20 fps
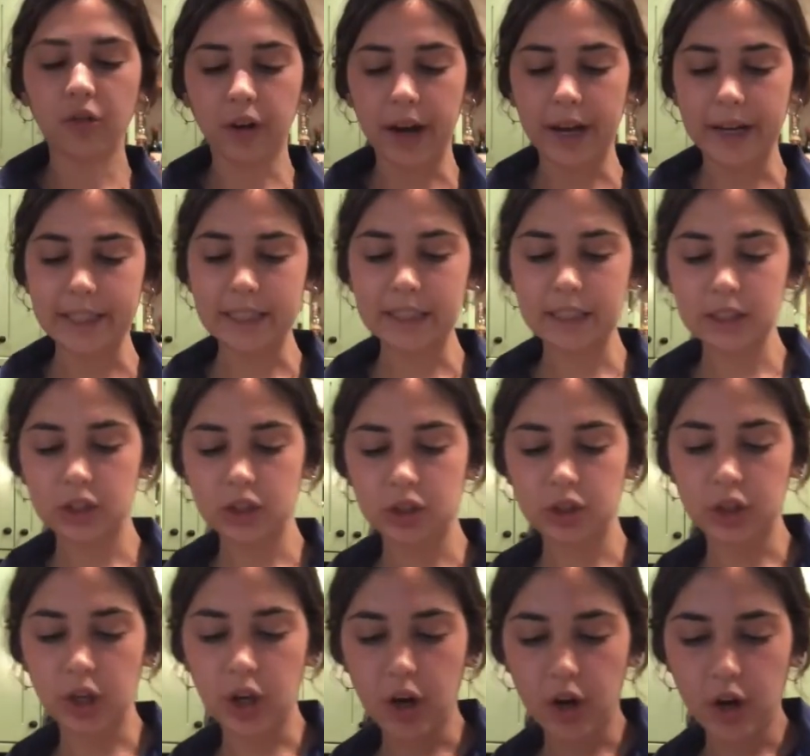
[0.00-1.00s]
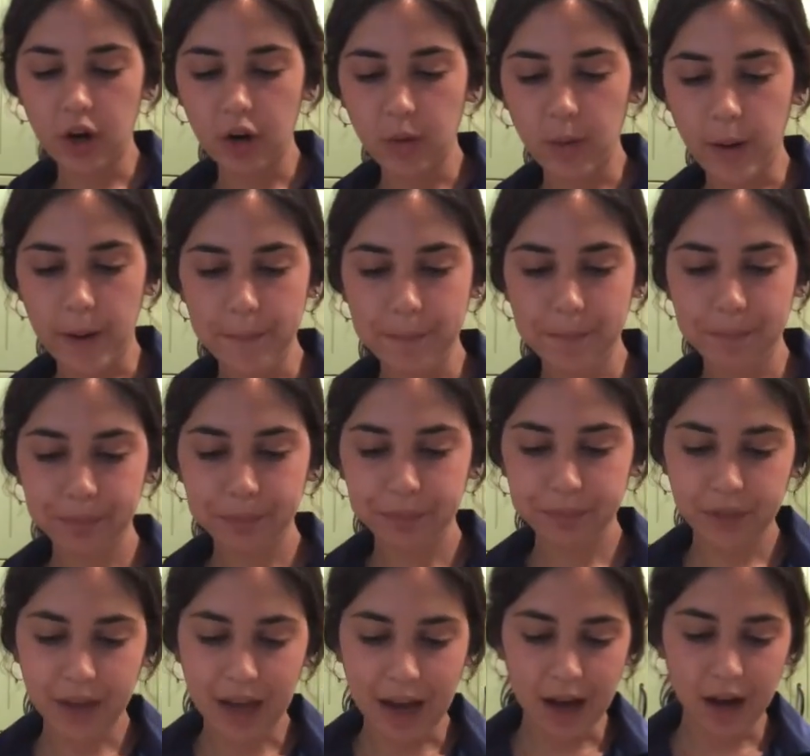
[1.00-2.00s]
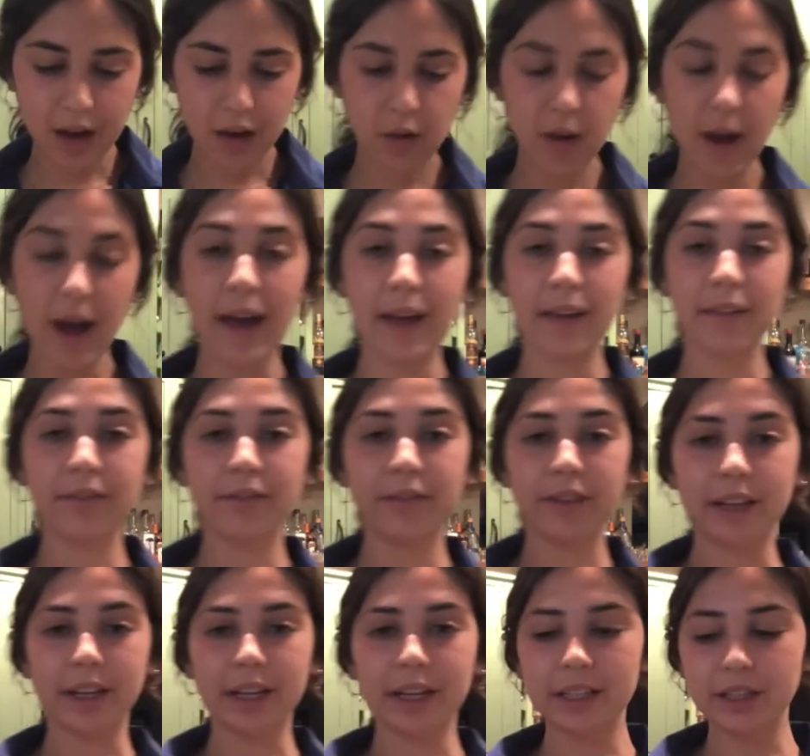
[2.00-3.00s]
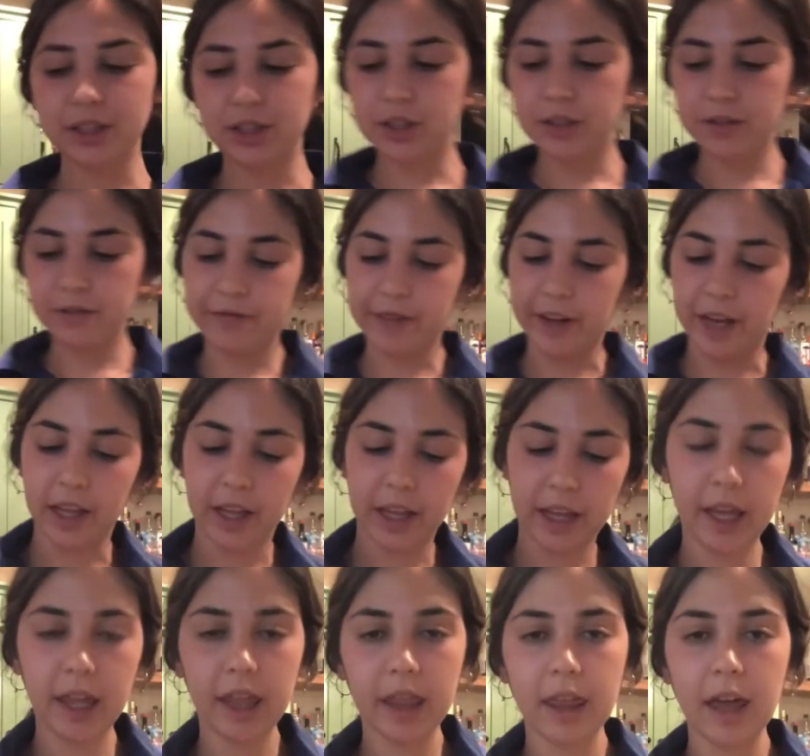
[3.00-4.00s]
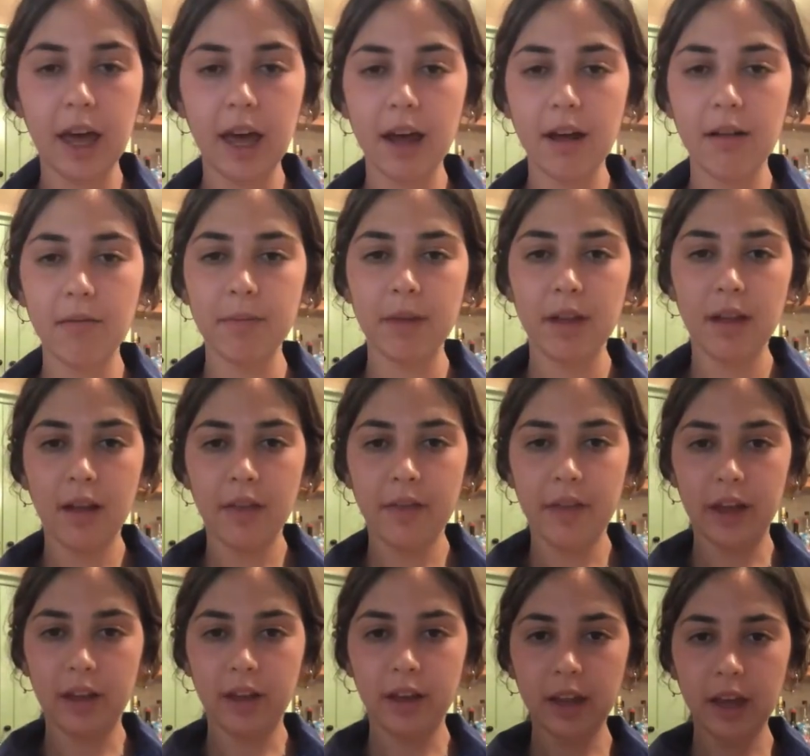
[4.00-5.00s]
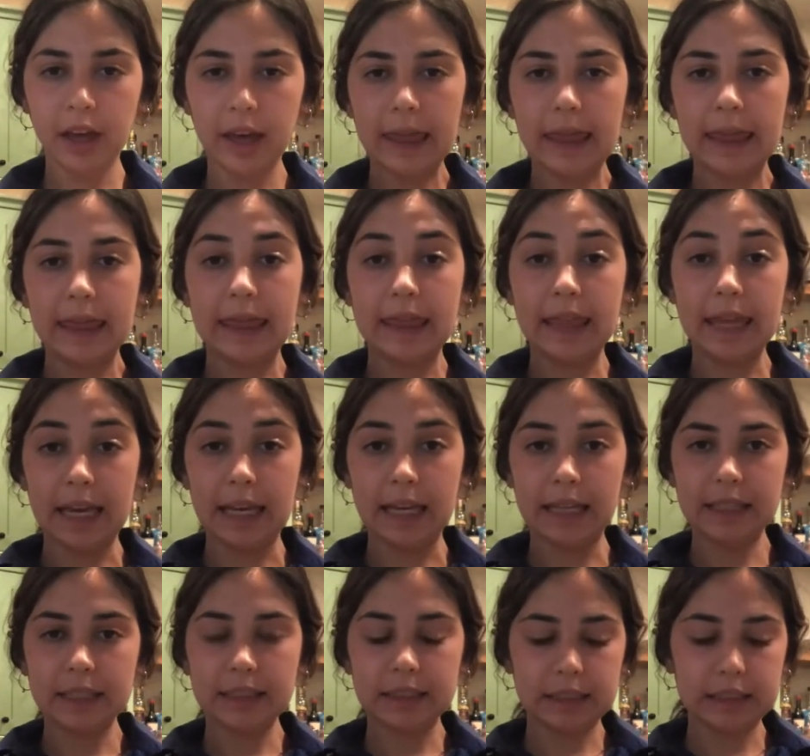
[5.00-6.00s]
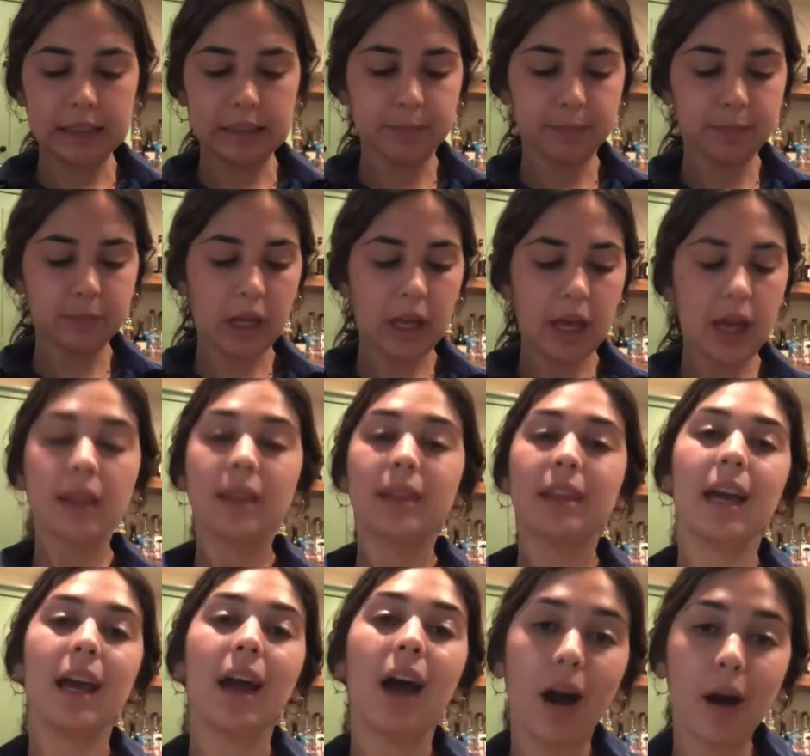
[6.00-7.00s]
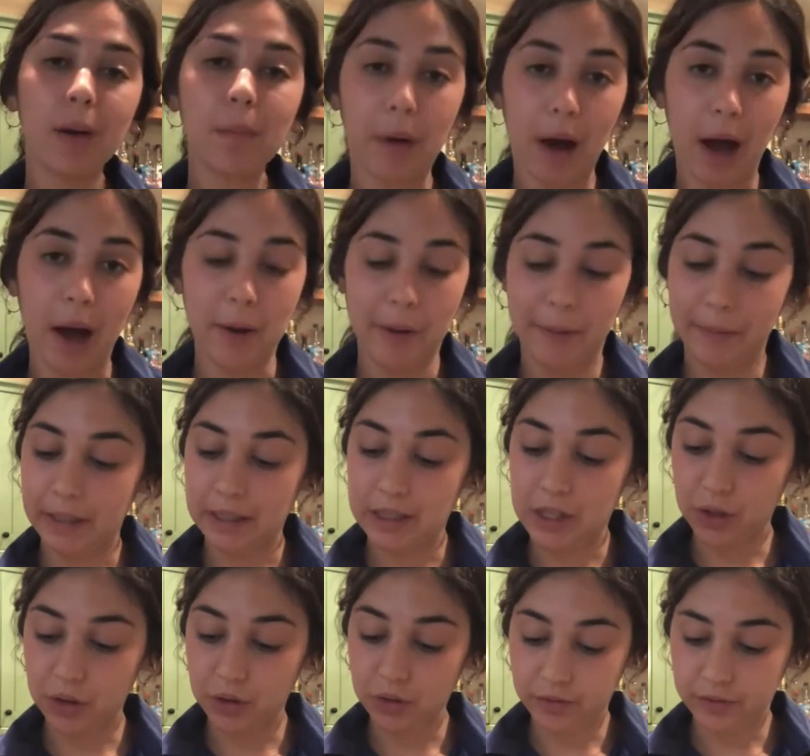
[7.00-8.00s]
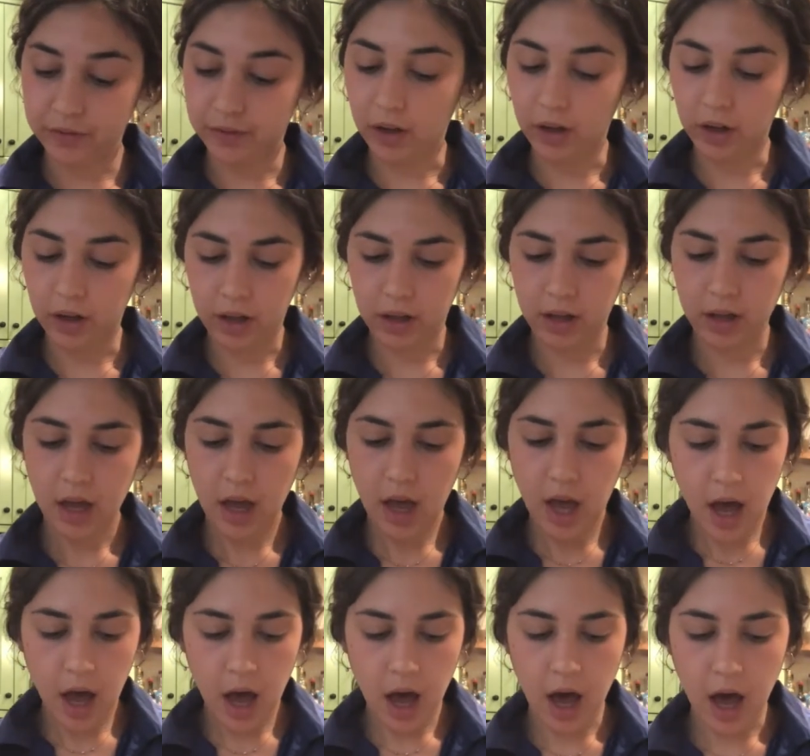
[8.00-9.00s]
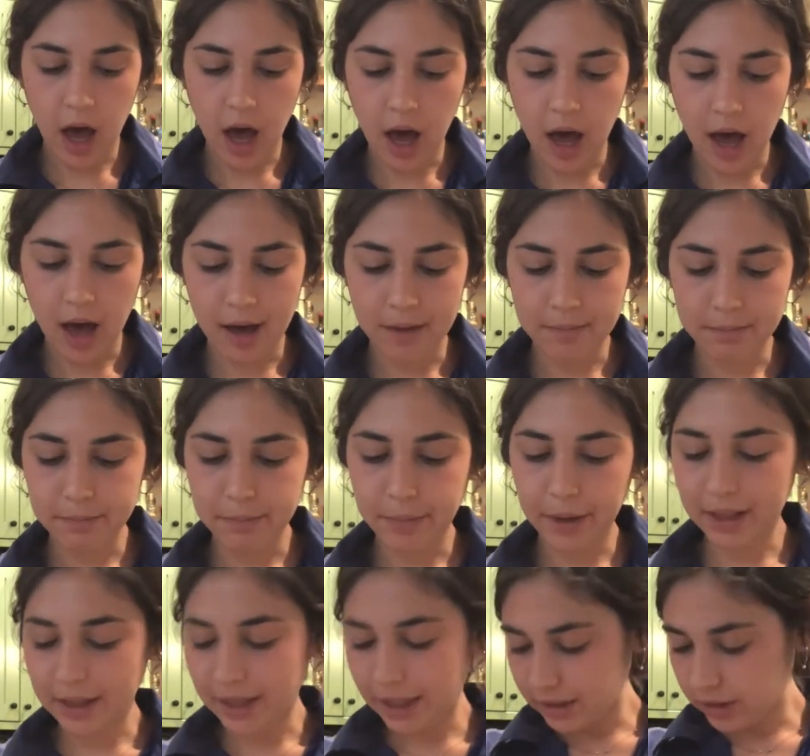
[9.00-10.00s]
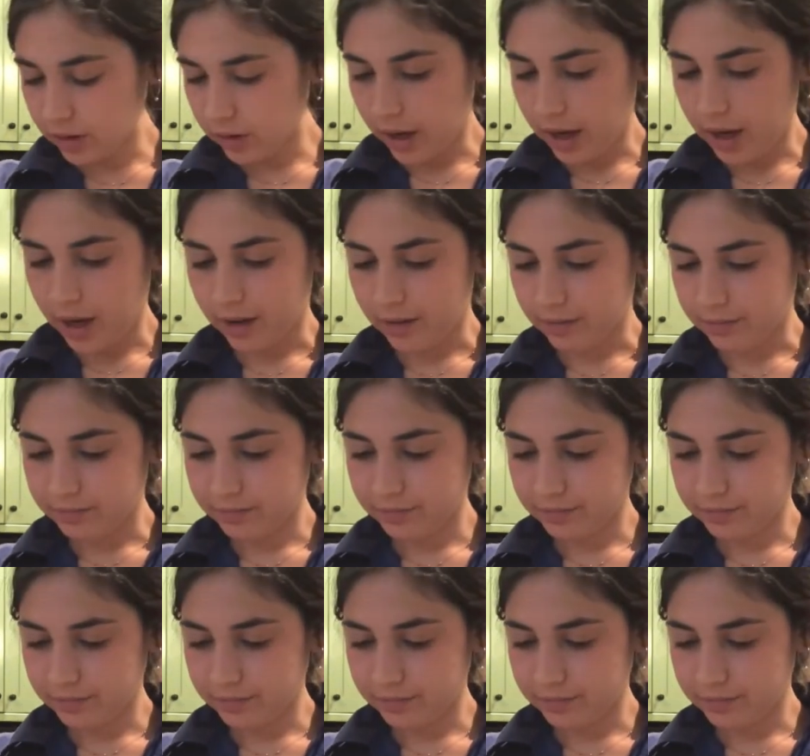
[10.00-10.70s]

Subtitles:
right, so now I finished filling them. They look like this. They are probably too full, but that's okay.